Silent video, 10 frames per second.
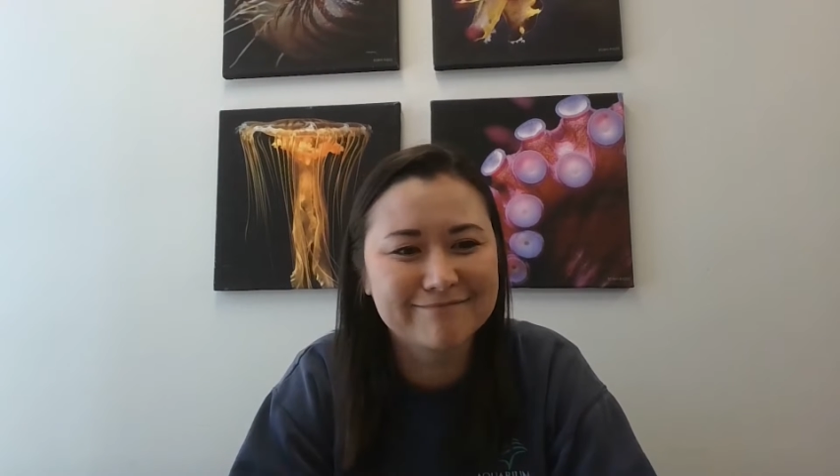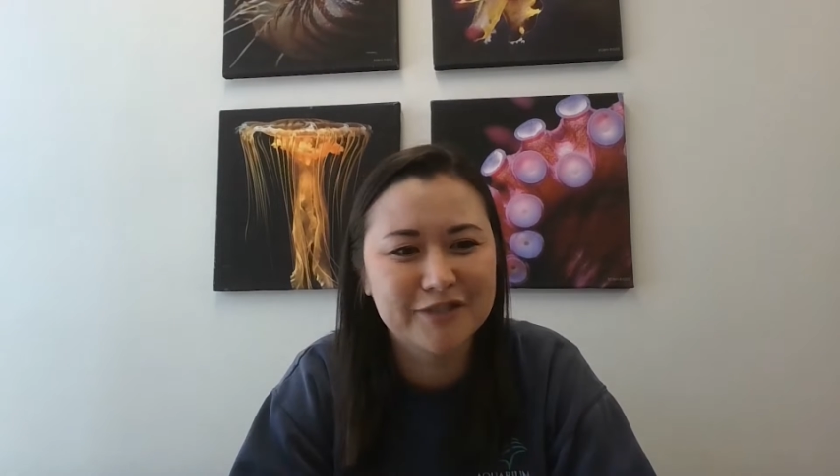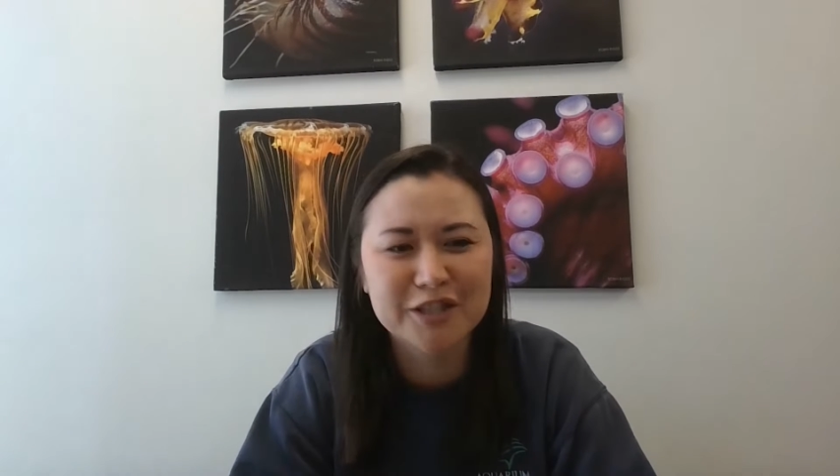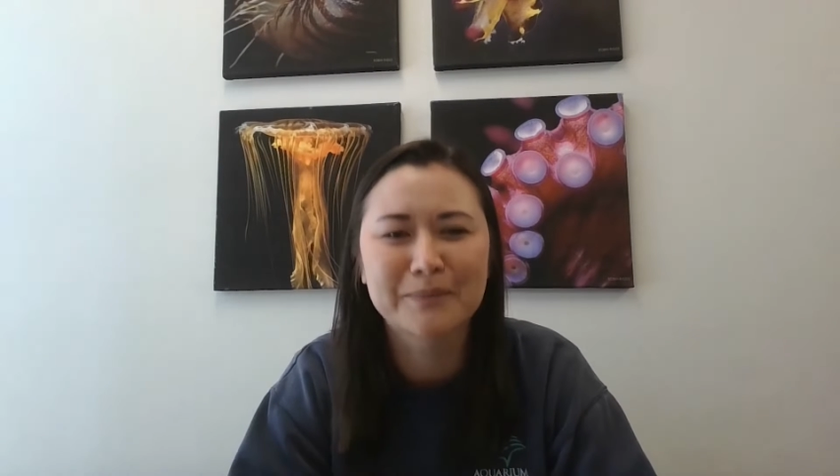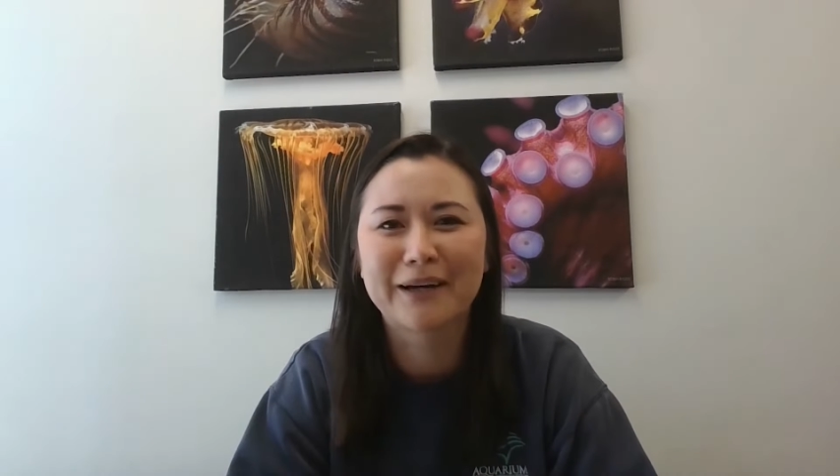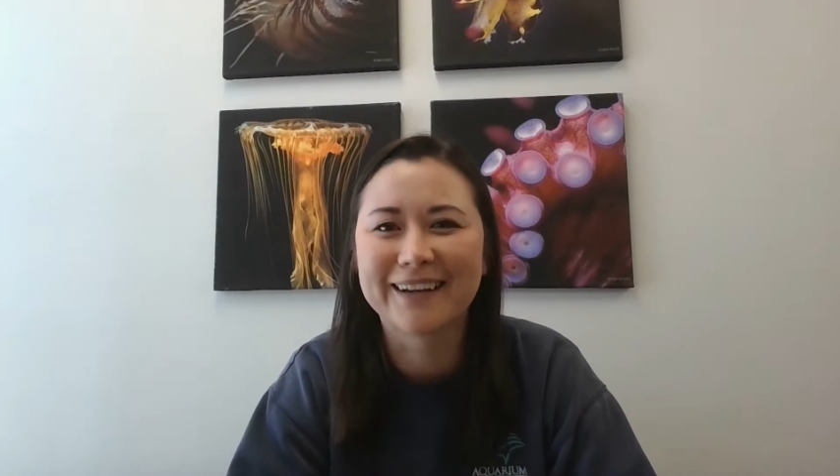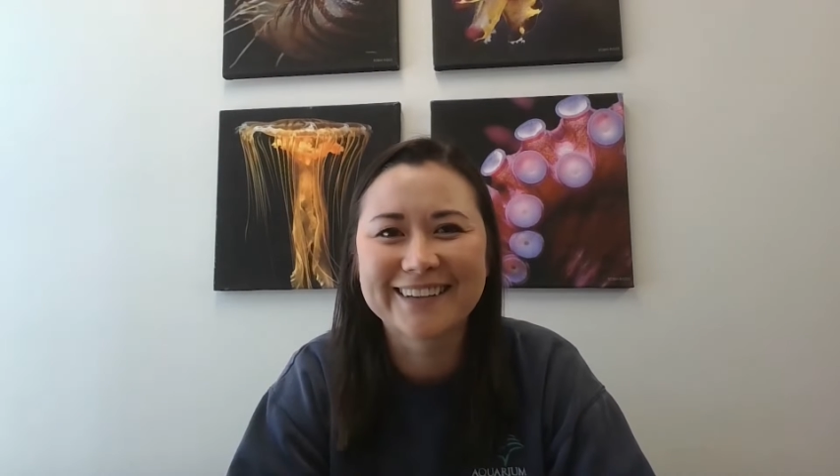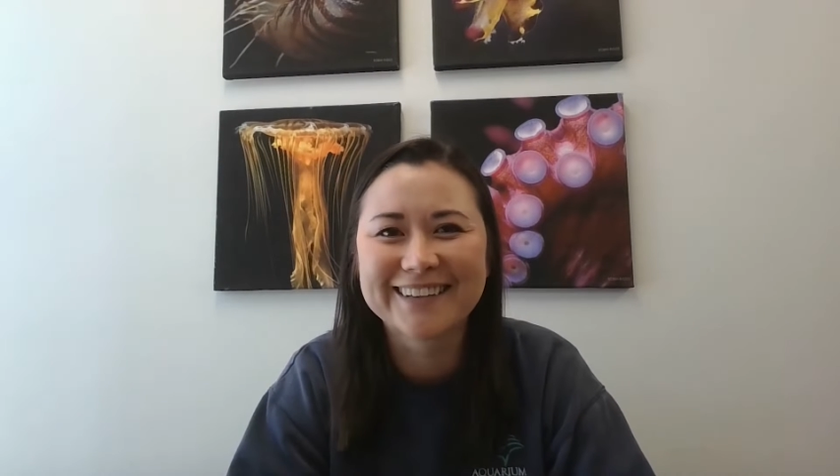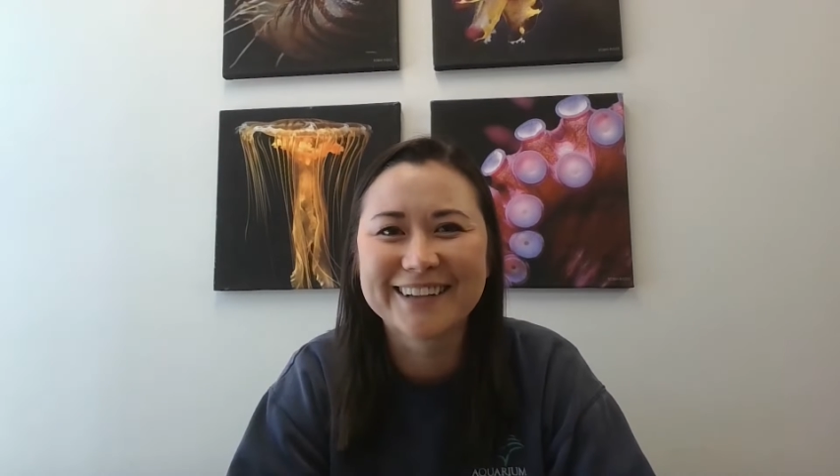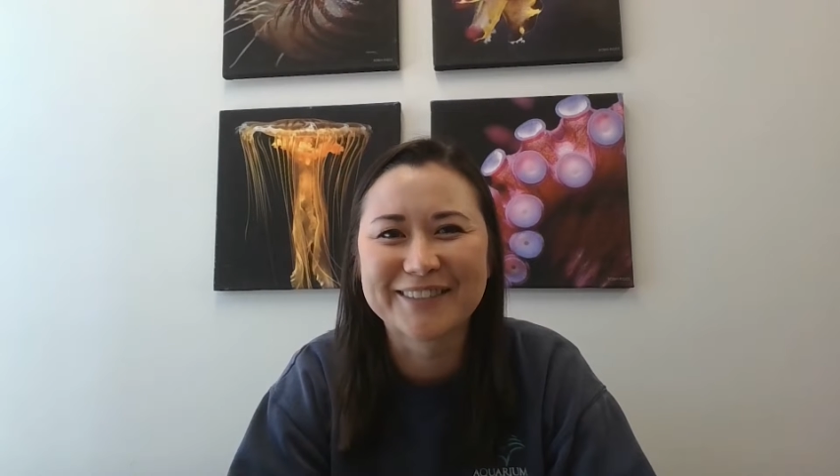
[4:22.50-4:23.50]
just about
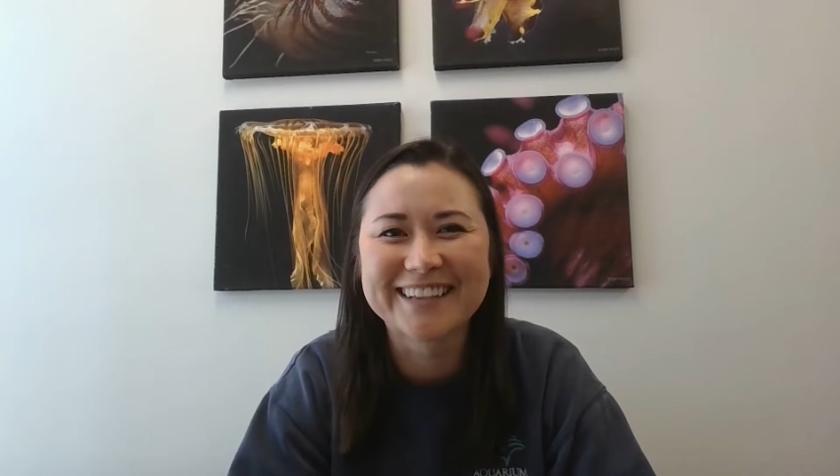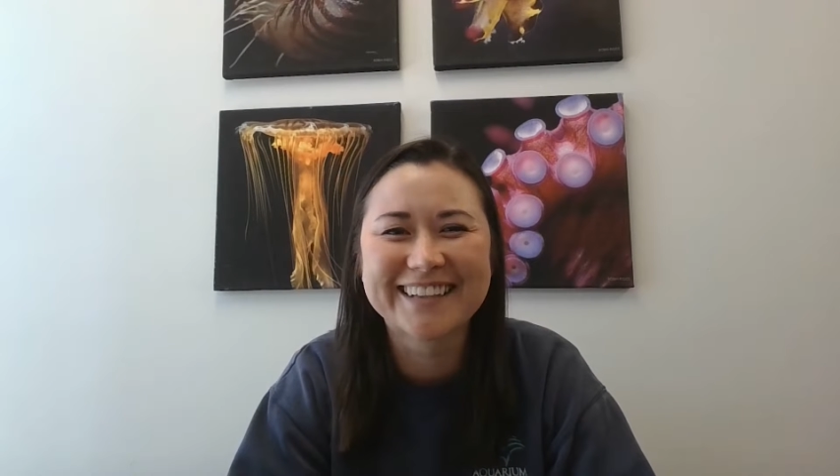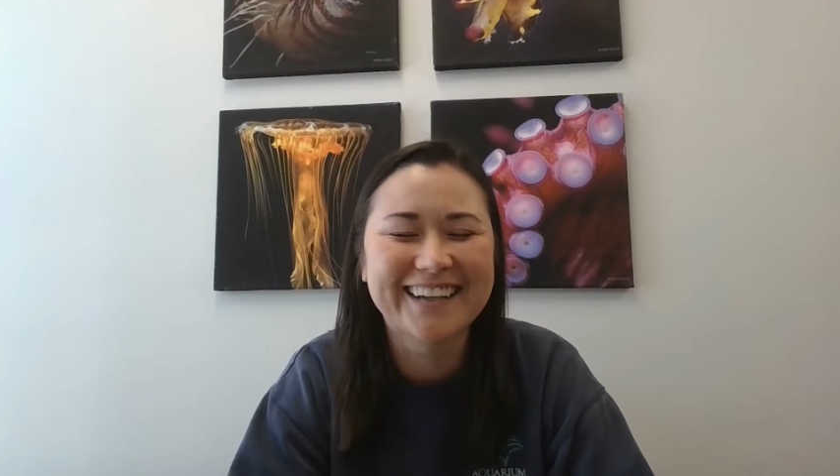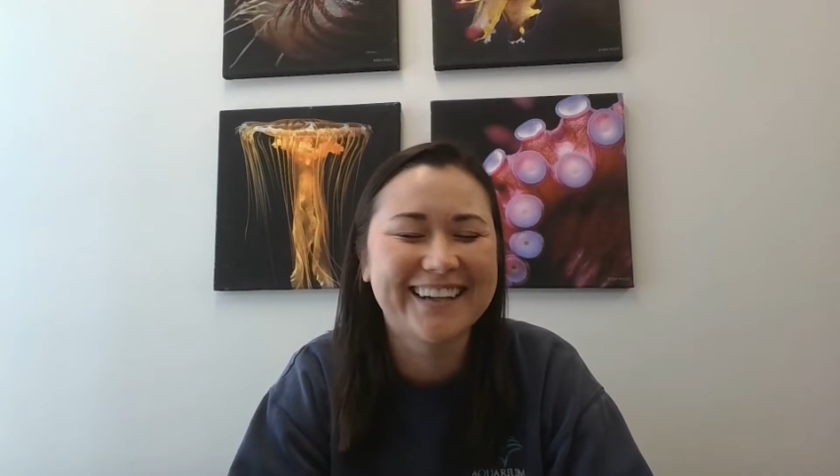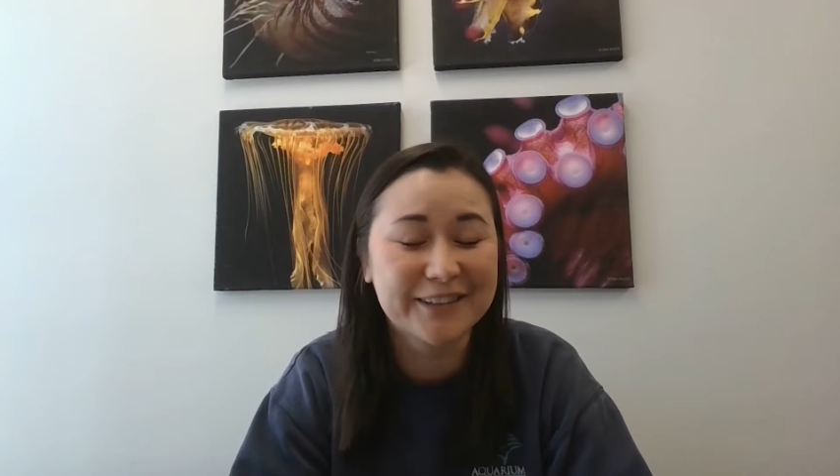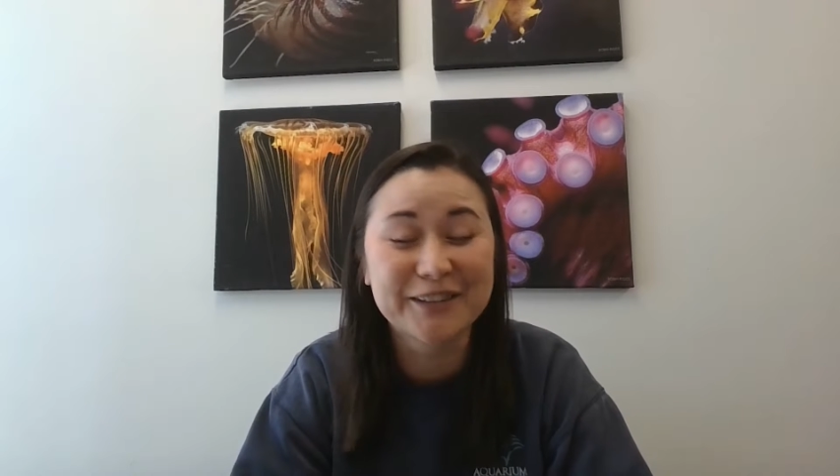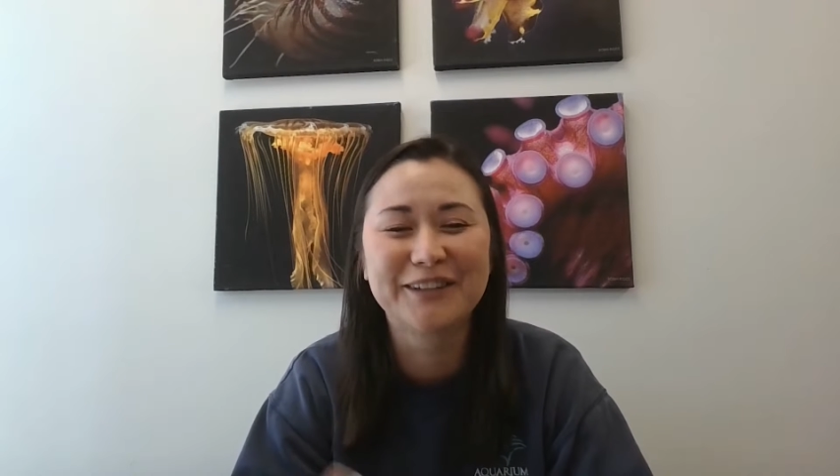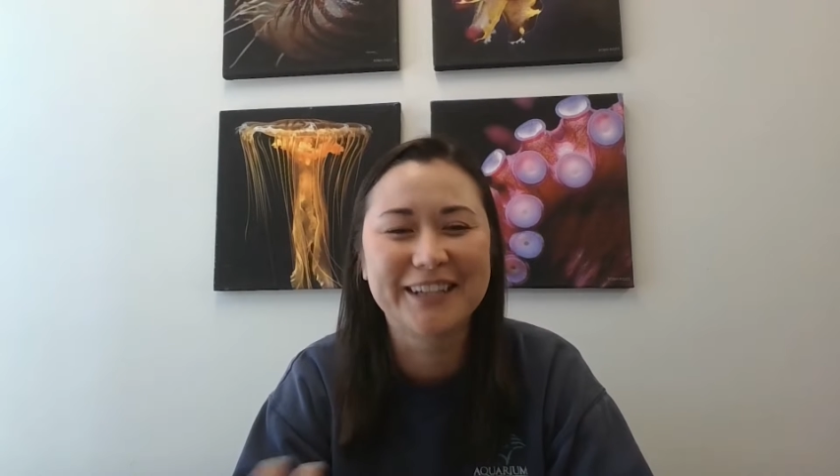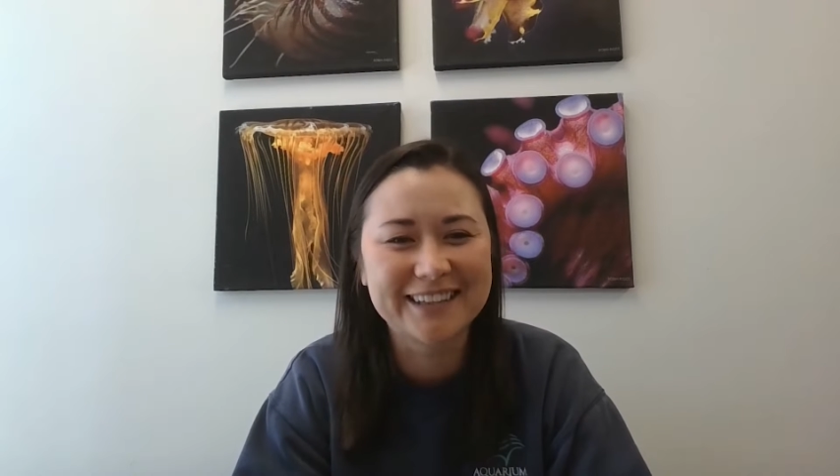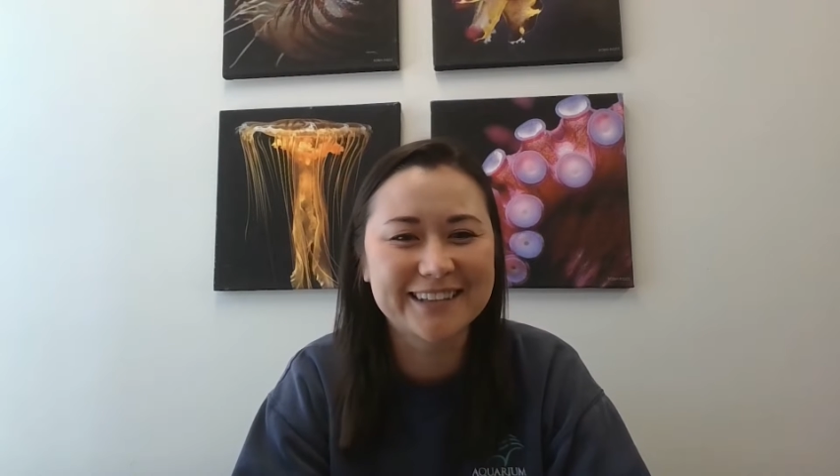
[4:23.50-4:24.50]
anything, really,
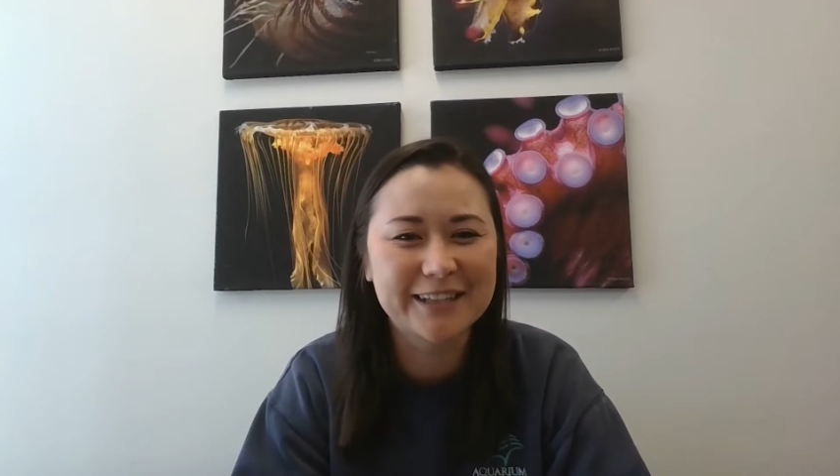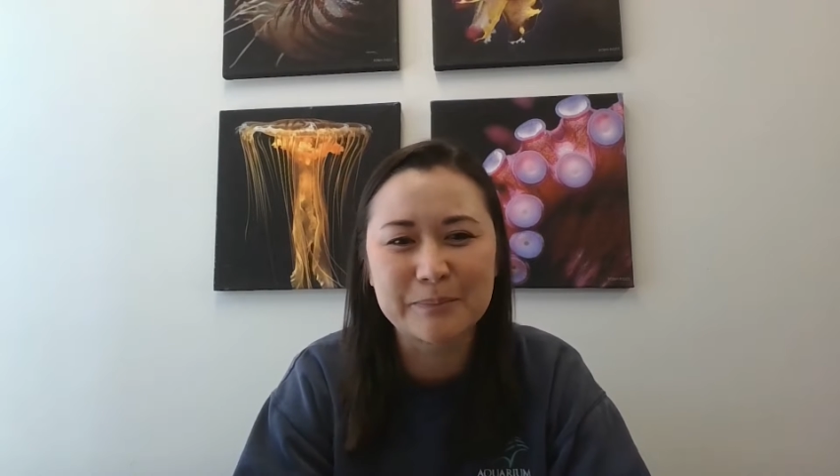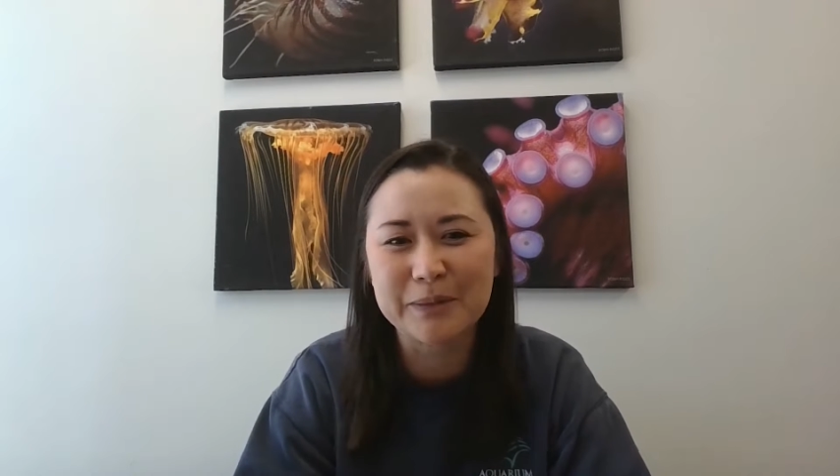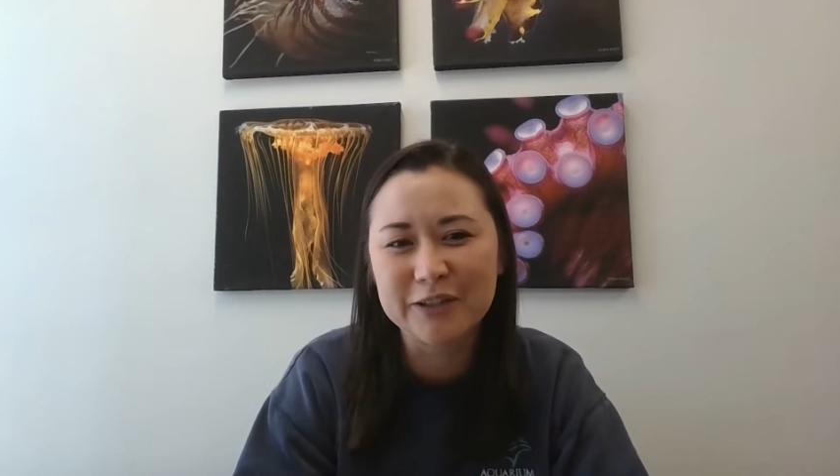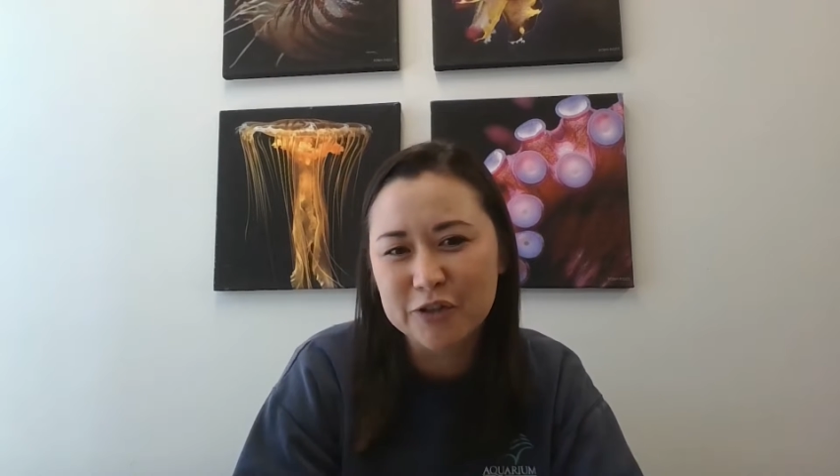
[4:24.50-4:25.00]
including these big,